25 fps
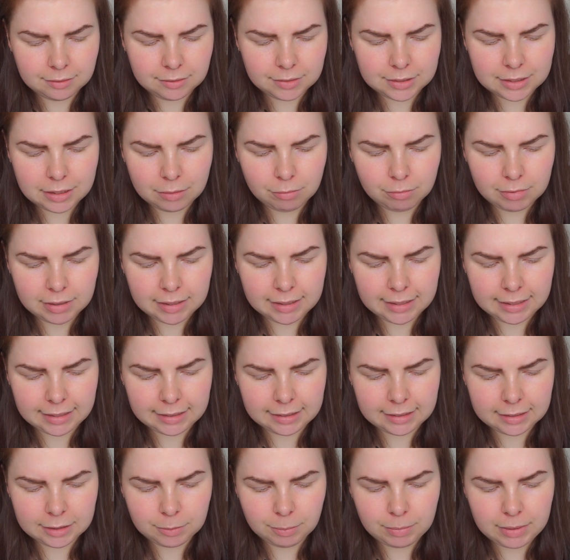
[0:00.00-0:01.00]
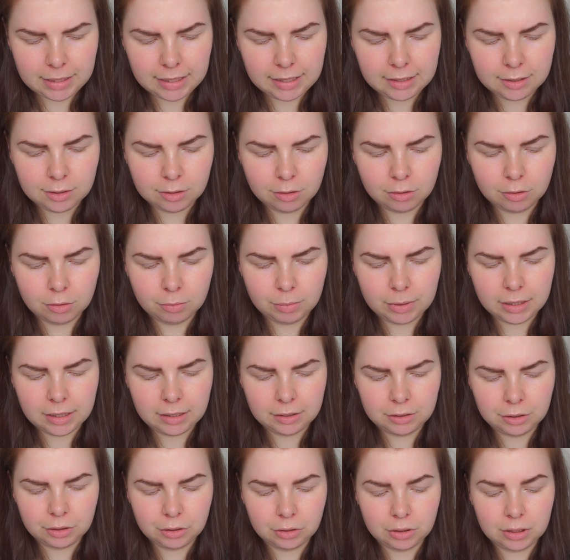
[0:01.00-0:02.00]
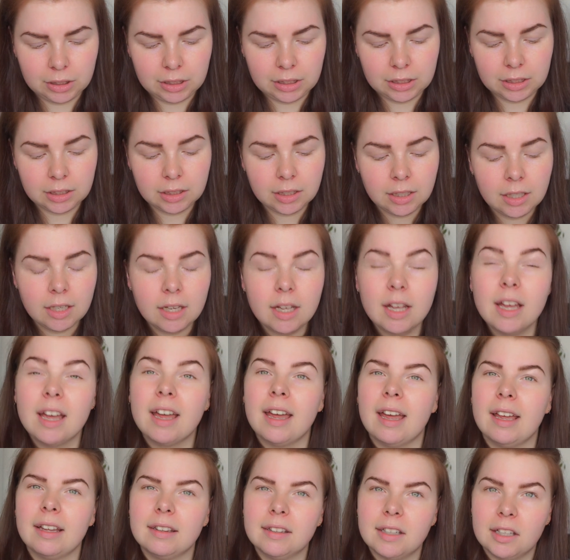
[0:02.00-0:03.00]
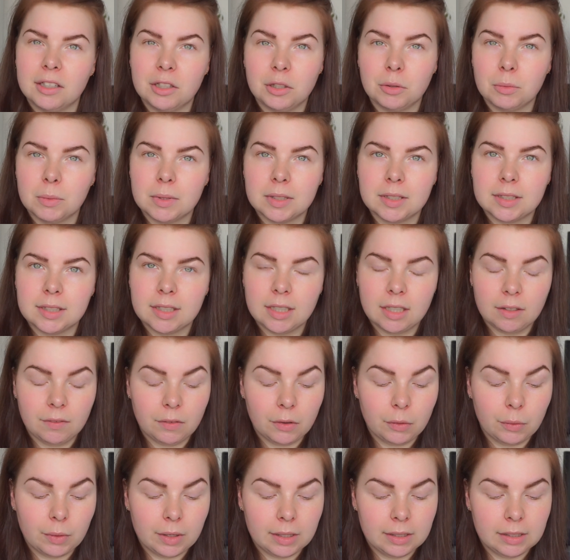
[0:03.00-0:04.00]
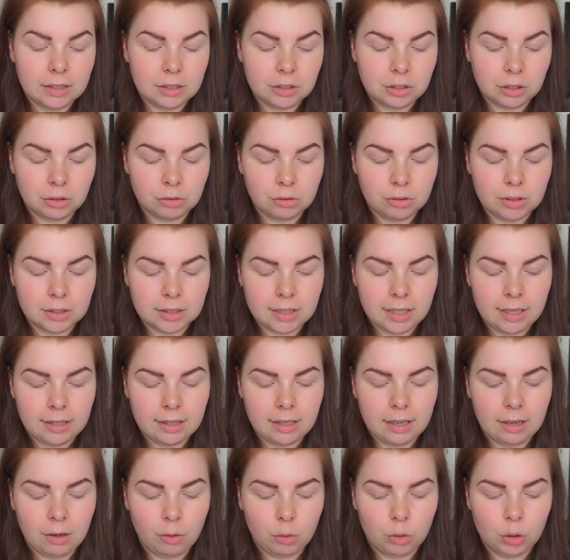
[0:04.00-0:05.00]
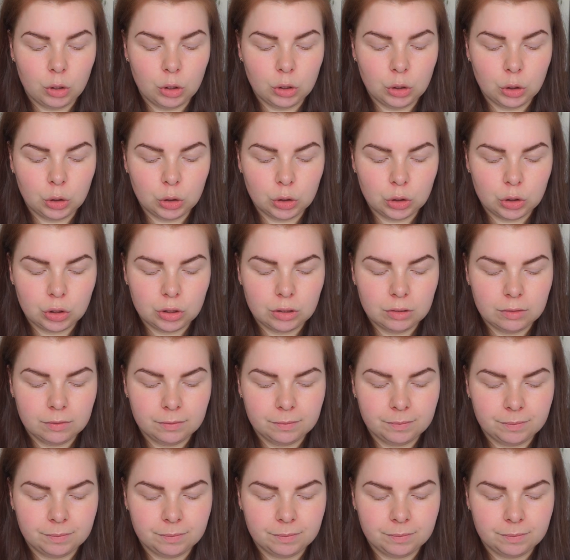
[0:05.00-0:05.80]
somewhere like this place, or behind your ear, and then you will see if you're allergic to this henna or not.